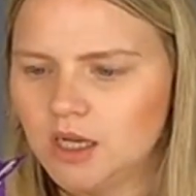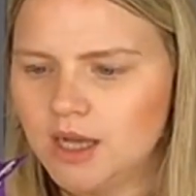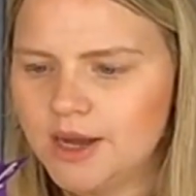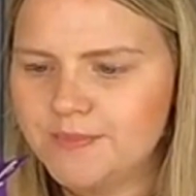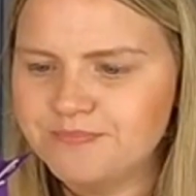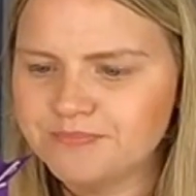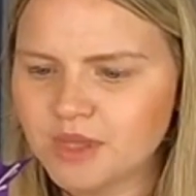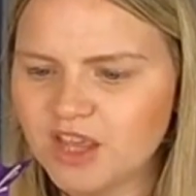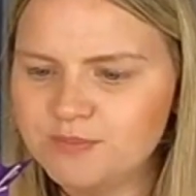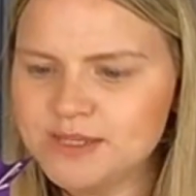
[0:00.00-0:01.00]

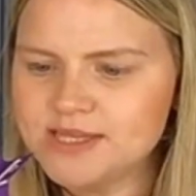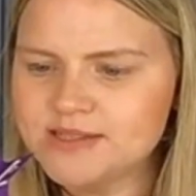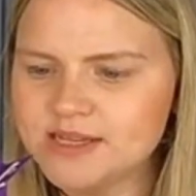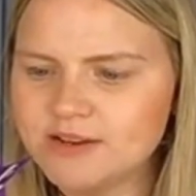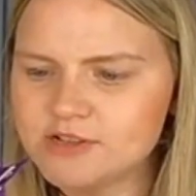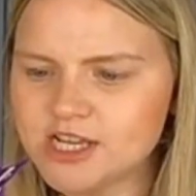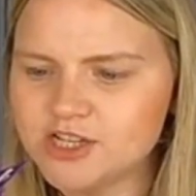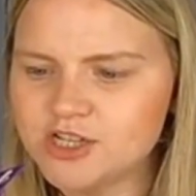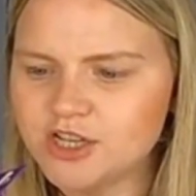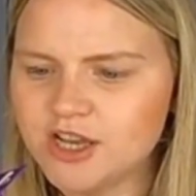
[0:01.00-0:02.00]
If persistent
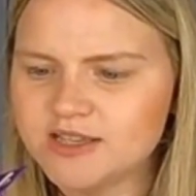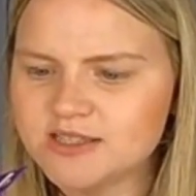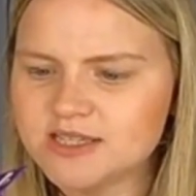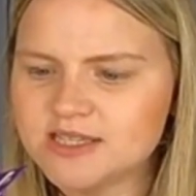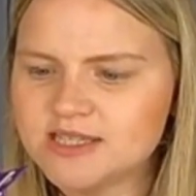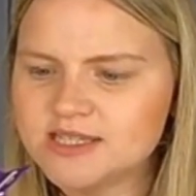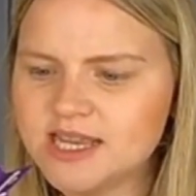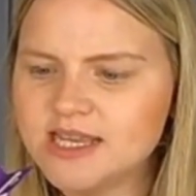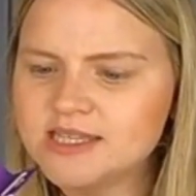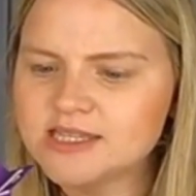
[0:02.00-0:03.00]
irritation occurs,
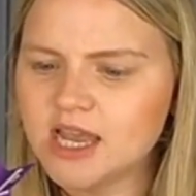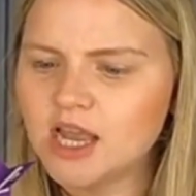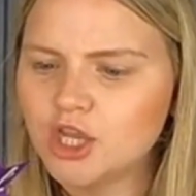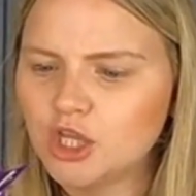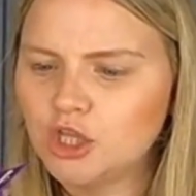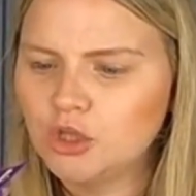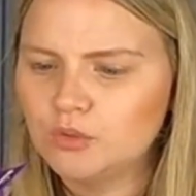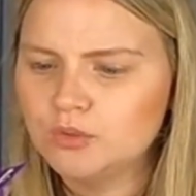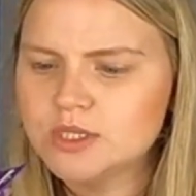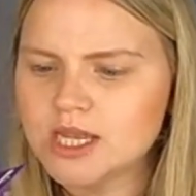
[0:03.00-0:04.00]
cease
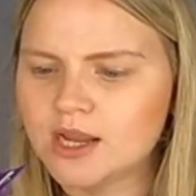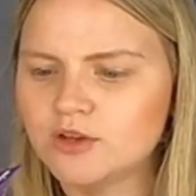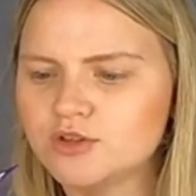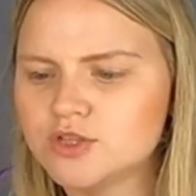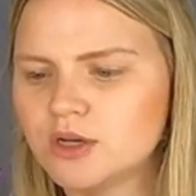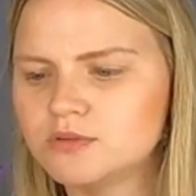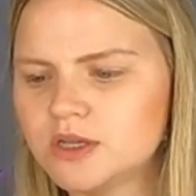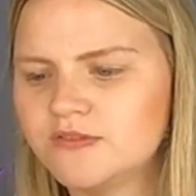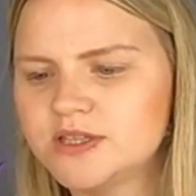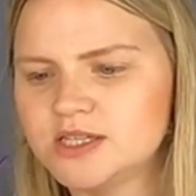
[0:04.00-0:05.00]
use and
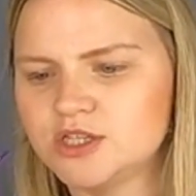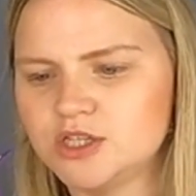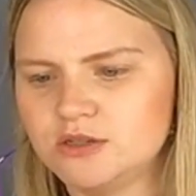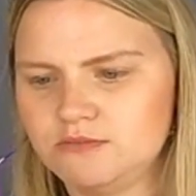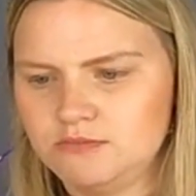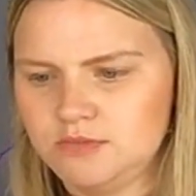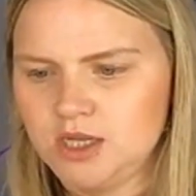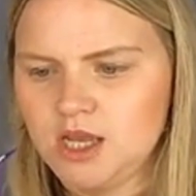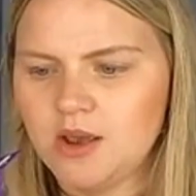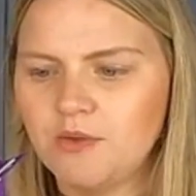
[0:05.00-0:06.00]
consult a physician.
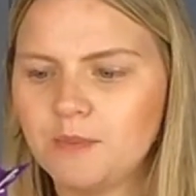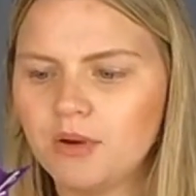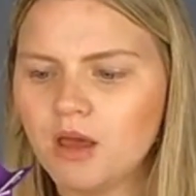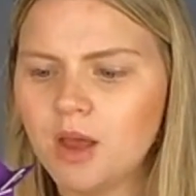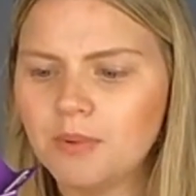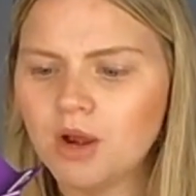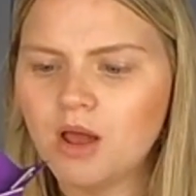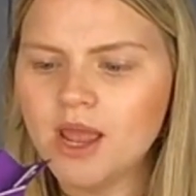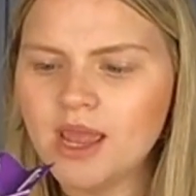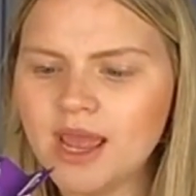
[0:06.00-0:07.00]

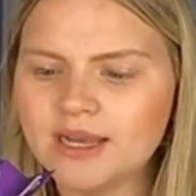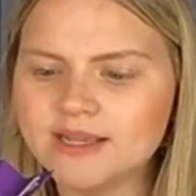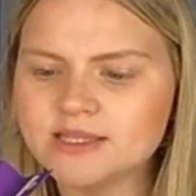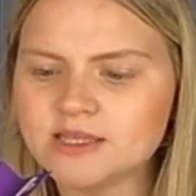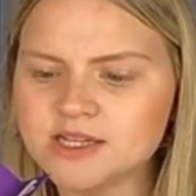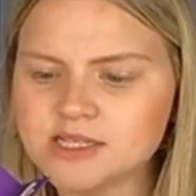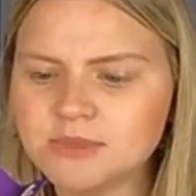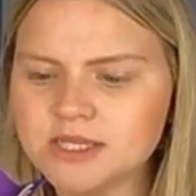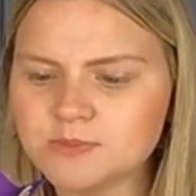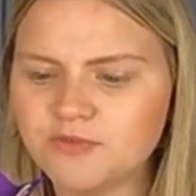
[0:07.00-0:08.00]
Apply at least 30
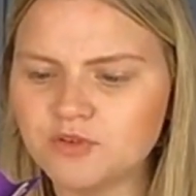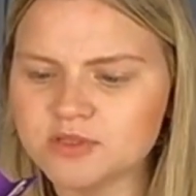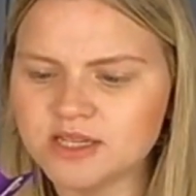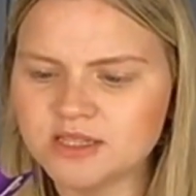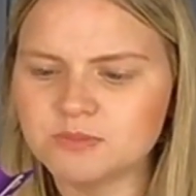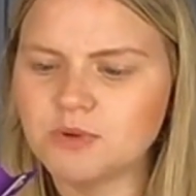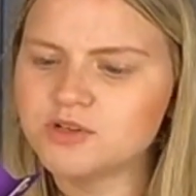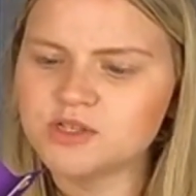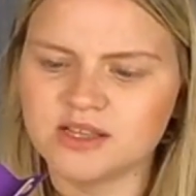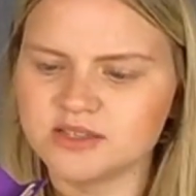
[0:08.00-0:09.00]
minutes before sun
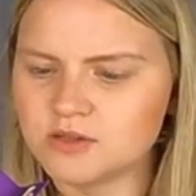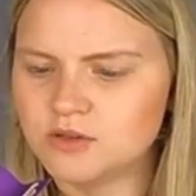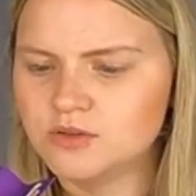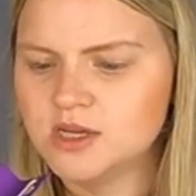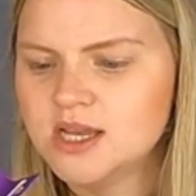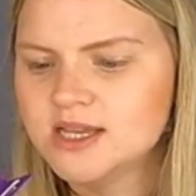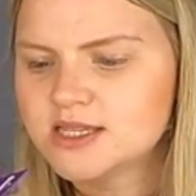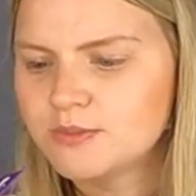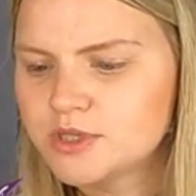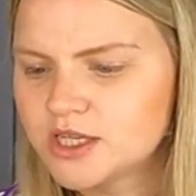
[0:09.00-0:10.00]
exposure, that's cool.
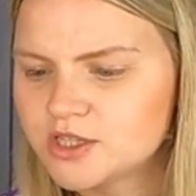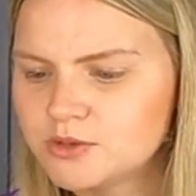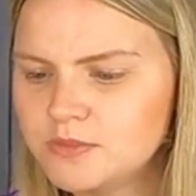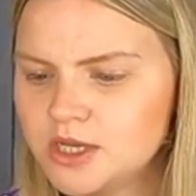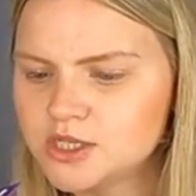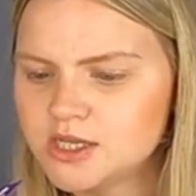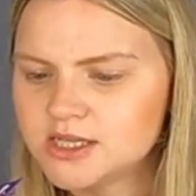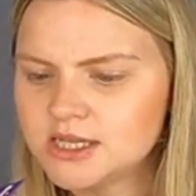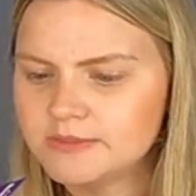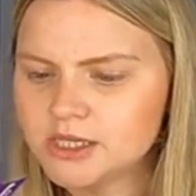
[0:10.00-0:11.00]
Sun protection
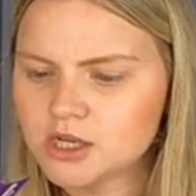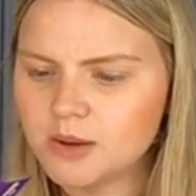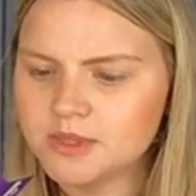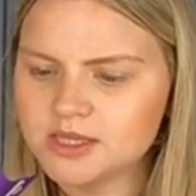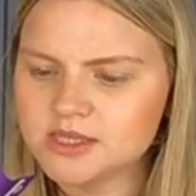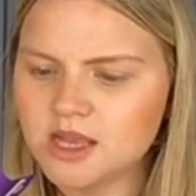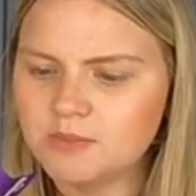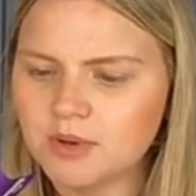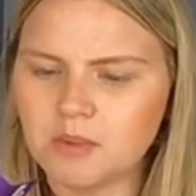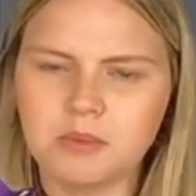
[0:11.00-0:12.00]
measures, limit time in the
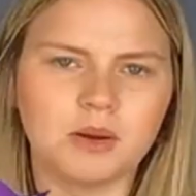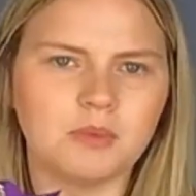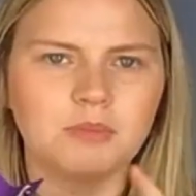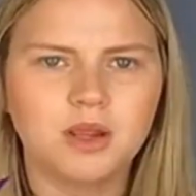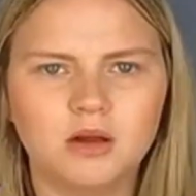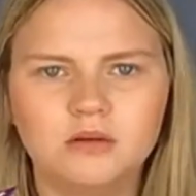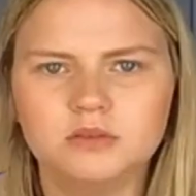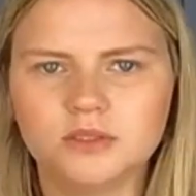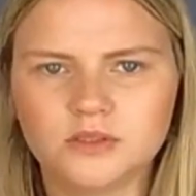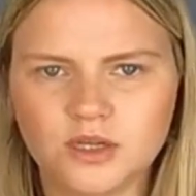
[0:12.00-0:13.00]
sun, blah, blah, blah, blah, blah.
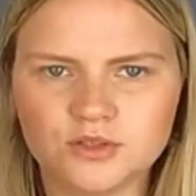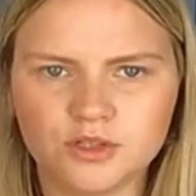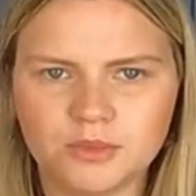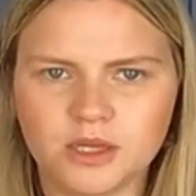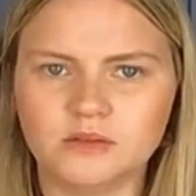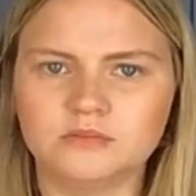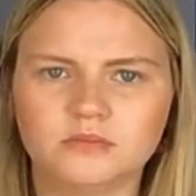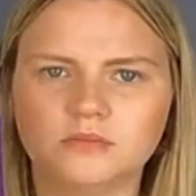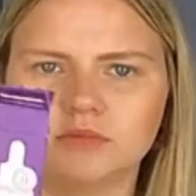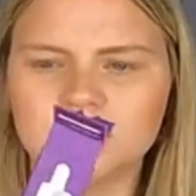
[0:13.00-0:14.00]
It goes on about
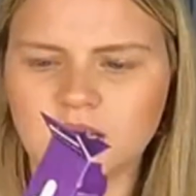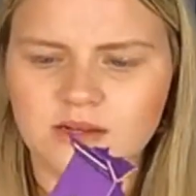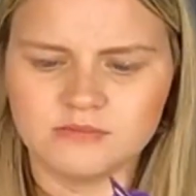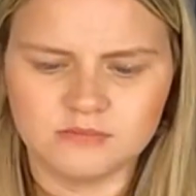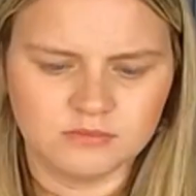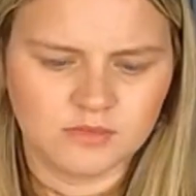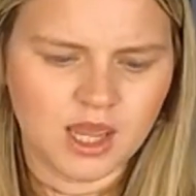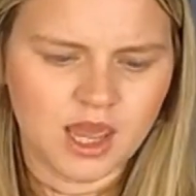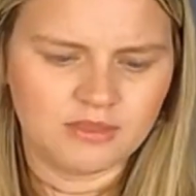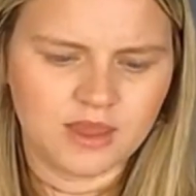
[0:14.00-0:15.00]
sun
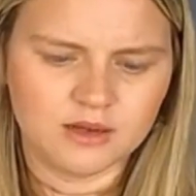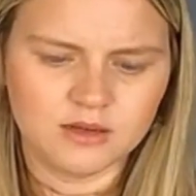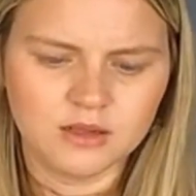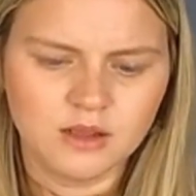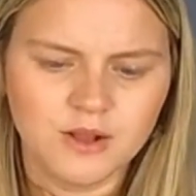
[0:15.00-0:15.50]
care then.